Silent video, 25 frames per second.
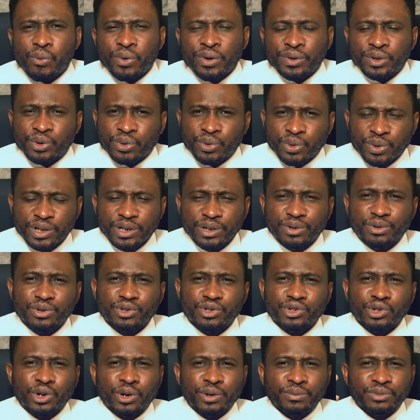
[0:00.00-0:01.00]
When the Holy
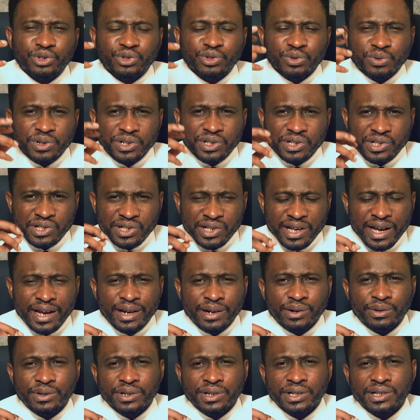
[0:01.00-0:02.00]
Ghost comes to
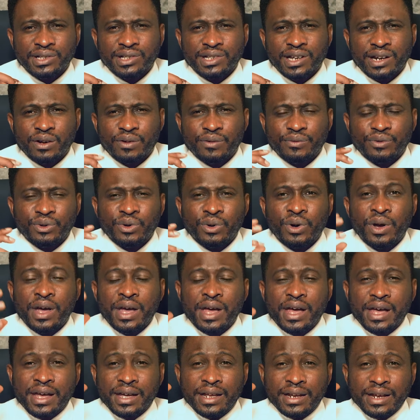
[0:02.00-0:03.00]
reside on the inside of you
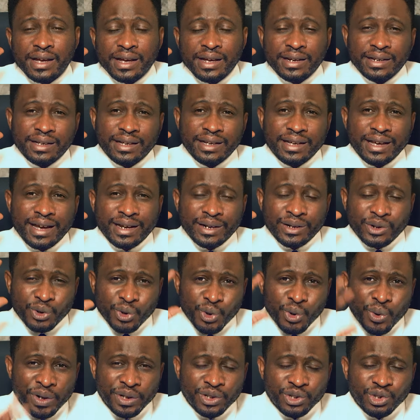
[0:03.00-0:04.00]
and he
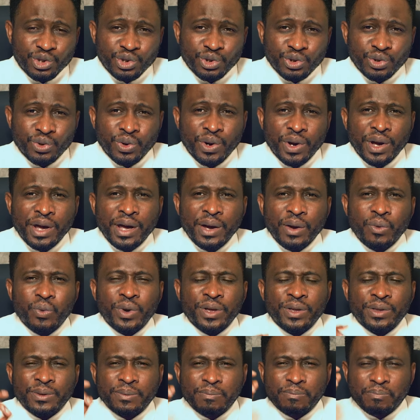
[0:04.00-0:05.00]
anoints you
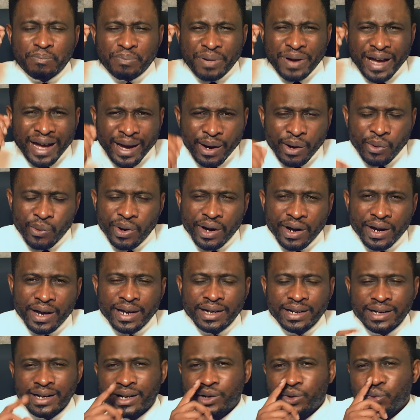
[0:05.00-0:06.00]
with power,
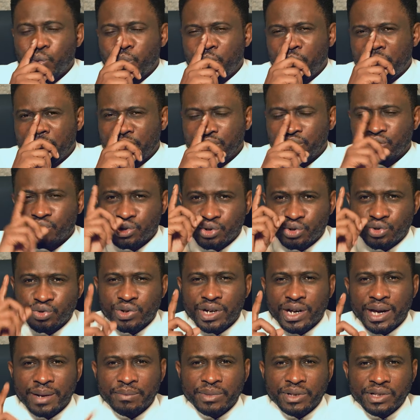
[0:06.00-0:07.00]
and that word is
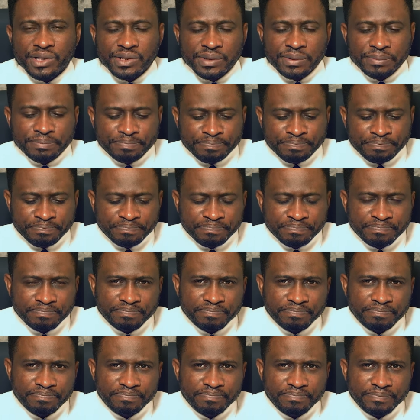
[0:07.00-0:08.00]
dunamis.
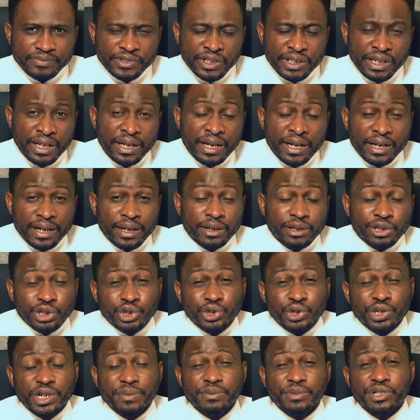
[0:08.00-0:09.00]
Now,
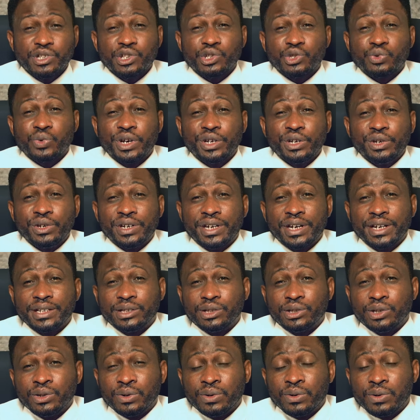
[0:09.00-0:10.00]
dunamis is where you
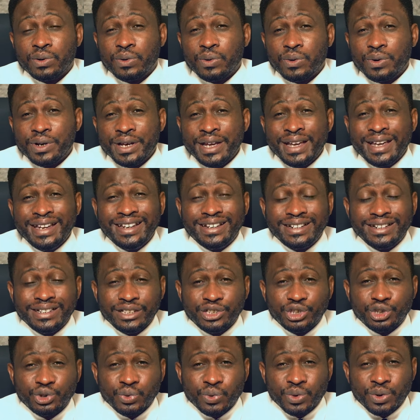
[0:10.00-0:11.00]
get the
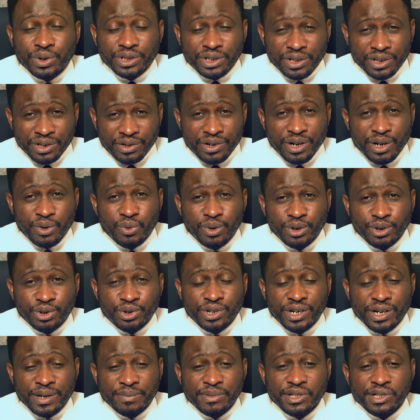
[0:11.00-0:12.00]
English word. The Greek word
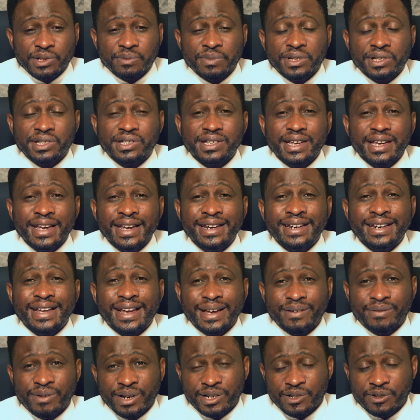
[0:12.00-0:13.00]
dunamis means
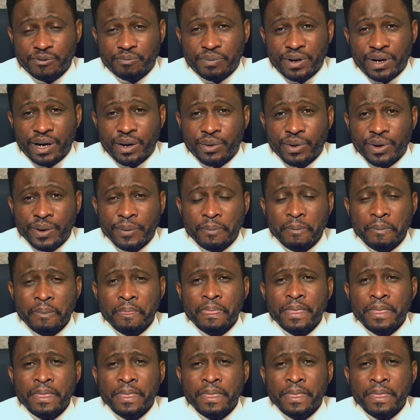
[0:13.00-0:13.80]
inherent power